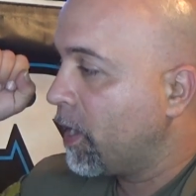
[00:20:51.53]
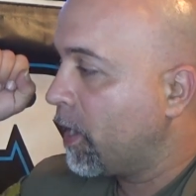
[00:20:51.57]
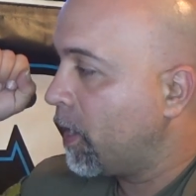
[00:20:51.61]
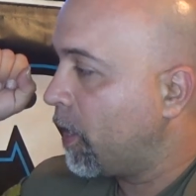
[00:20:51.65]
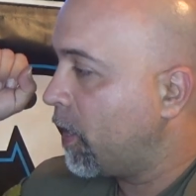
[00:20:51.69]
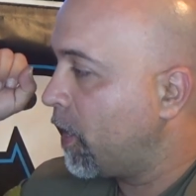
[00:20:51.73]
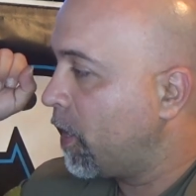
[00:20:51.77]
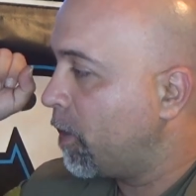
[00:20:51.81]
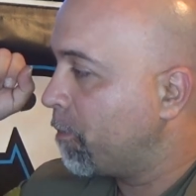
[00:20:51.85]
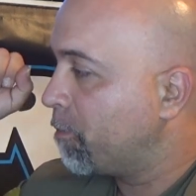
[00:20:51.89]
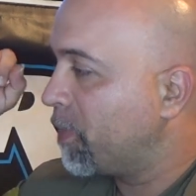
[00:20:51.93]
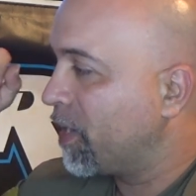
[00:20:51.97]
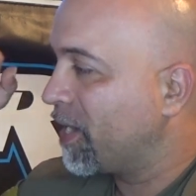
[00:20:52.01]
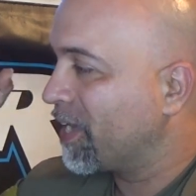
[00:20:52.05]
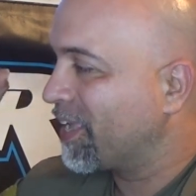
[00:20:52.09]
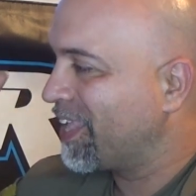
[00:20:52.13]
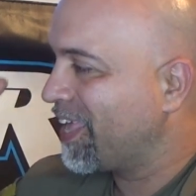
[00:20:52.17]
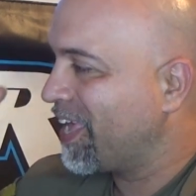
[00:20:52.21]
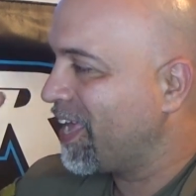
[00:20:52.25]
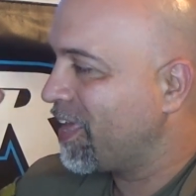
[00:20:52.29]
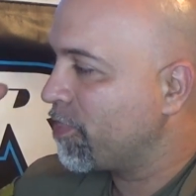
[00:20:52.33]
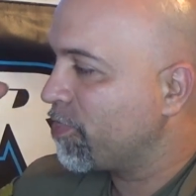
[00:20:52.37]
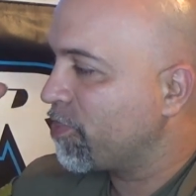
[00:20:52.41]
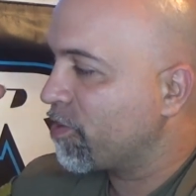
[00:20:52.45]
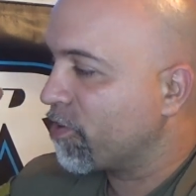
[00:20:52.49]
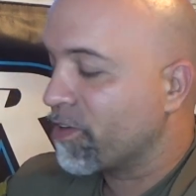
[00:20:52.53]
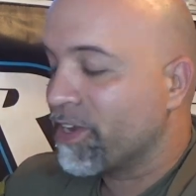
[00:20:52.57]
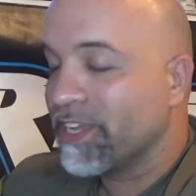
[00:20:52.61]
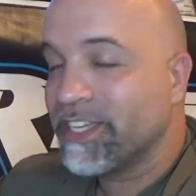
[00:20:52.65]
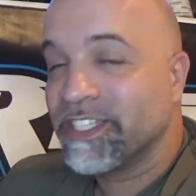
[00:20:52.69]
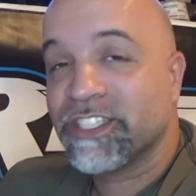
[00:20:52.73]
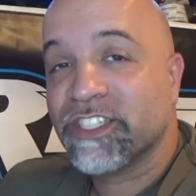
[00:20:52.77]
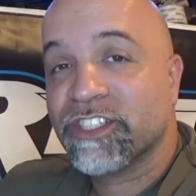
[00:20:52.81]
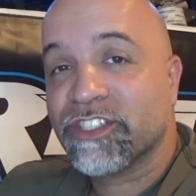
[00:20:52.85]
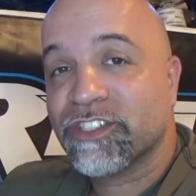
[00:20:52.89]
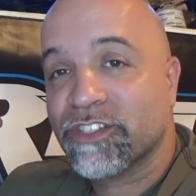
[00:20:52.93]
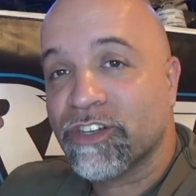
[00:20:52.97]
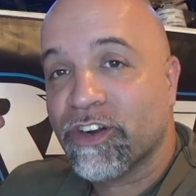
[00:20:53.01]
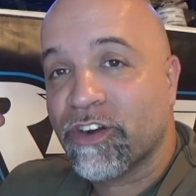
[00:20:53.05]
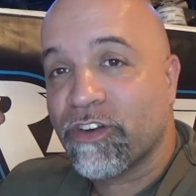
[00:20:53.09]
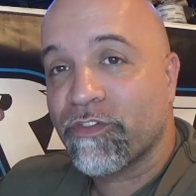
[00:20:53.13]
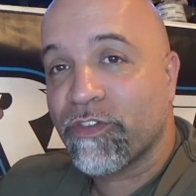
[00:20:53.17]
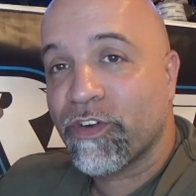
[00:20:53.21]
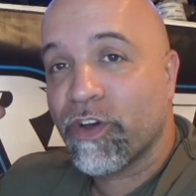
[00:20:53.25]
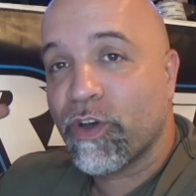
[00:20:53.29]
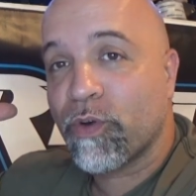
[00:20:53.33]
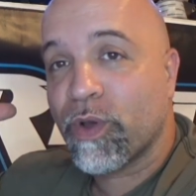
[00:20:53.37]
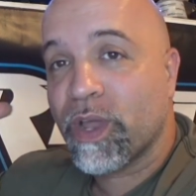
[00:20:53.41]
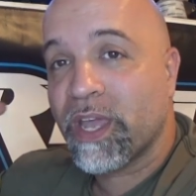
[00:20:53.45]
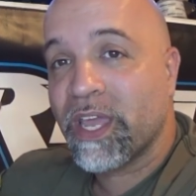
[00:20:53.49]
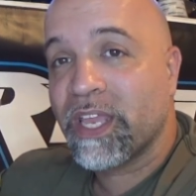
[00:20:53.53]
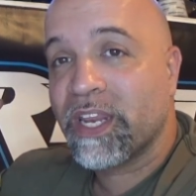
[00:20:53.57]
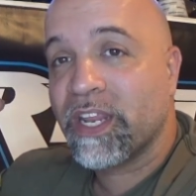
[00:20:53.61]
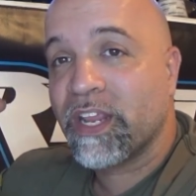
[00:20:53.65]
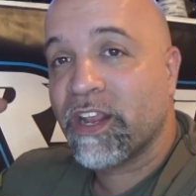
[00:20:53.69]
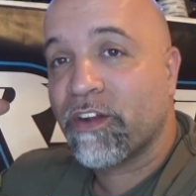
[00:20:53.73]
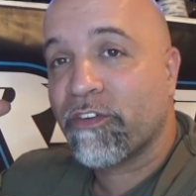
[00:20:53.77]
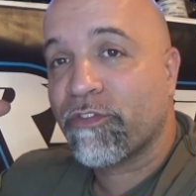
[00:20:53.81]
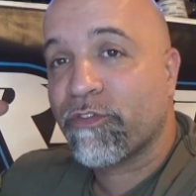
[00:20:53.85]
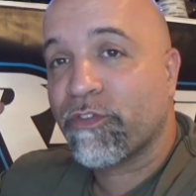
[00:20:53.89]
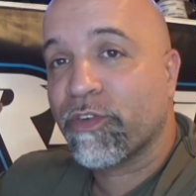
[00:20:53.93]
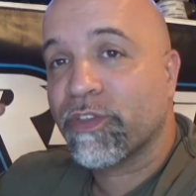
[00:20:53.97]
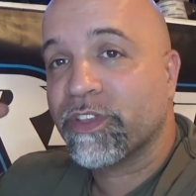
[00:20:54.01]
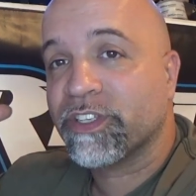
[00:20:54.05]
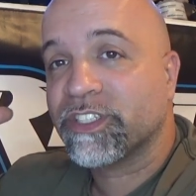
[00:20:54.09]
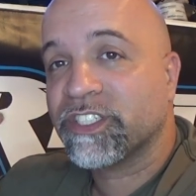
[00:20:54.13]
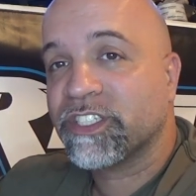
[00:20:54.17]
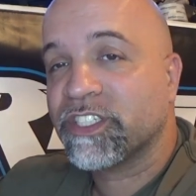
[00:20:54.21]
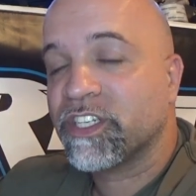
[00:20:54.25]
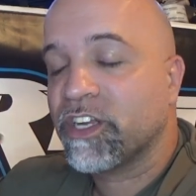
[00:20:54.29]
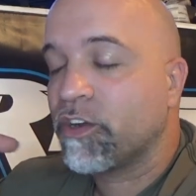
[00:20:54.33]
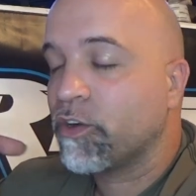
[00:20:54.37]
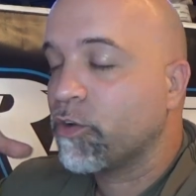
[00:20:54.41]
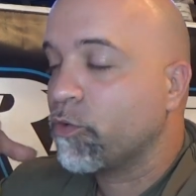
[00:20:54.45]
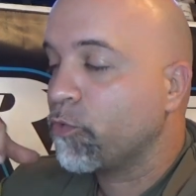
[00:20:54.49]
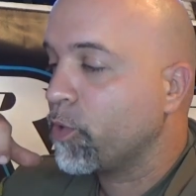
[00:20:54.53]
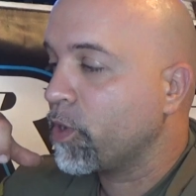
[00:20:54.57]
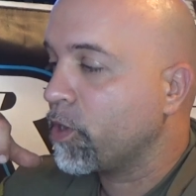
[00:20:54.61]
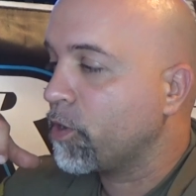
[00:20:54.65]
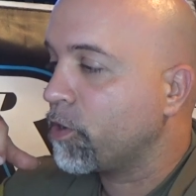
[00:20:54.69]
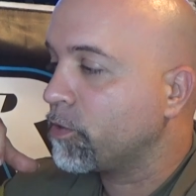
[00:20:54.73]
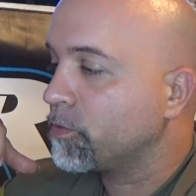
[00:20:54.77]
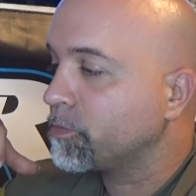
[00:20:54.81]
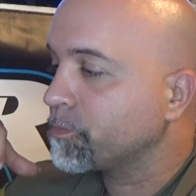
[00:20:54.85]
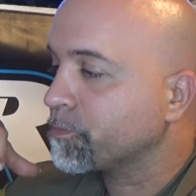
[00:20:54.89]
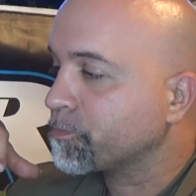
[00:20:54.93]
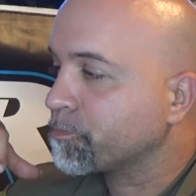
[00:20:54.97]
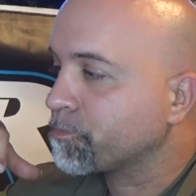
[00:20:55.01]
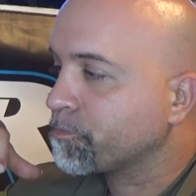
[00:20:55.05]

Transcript: Again, there is a servo in here for the steering wheel,